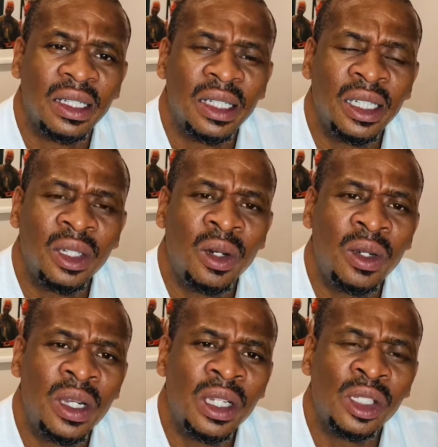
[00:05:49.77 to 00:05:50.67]
in
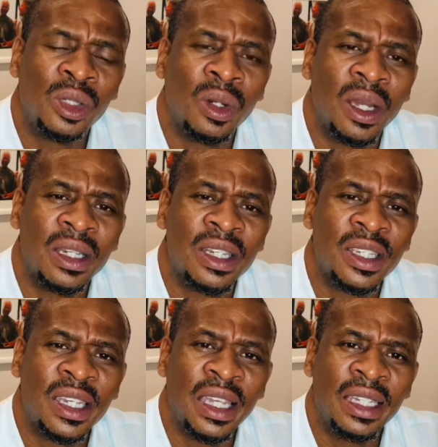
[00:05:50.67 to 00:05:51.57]
order to
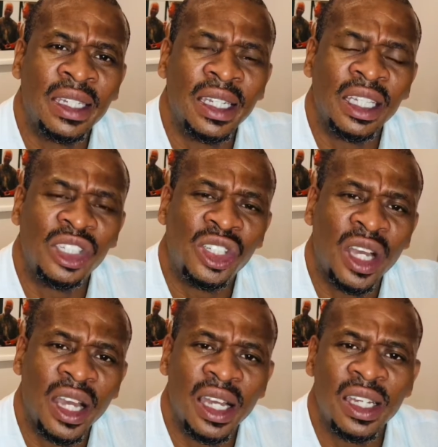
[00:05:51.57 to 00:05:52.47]
understand a
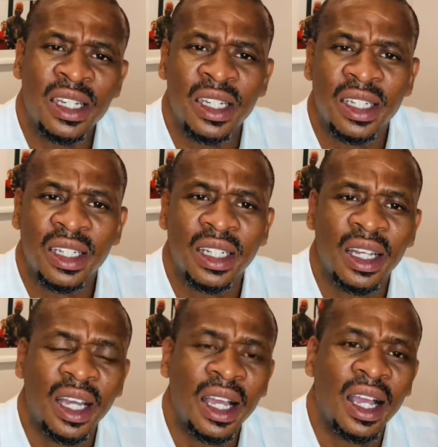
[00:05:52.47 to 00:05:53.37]
child,
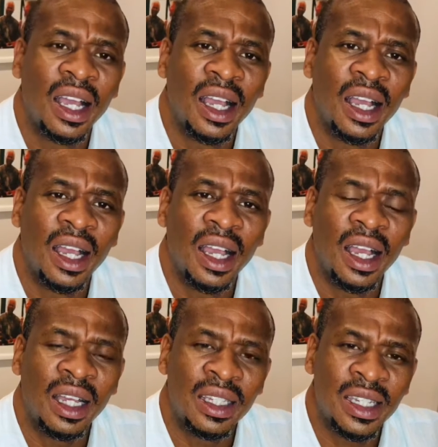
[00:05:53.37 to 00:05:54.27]

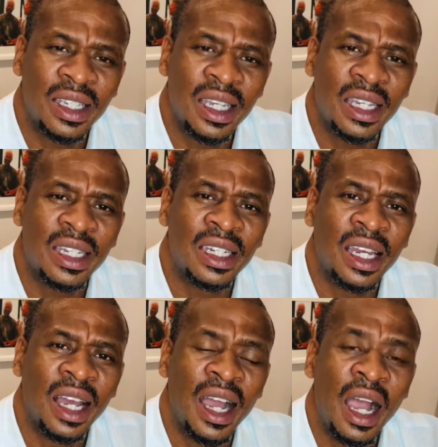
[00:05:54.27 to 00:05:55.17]
understand
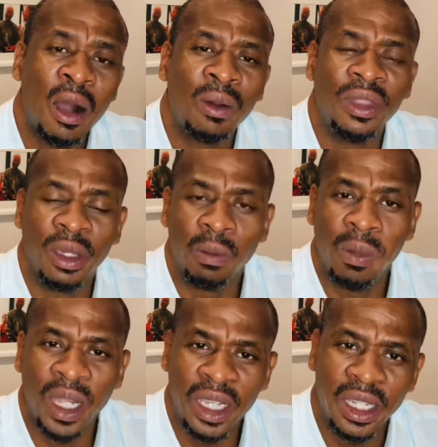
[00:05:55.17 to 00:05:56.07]
how they play.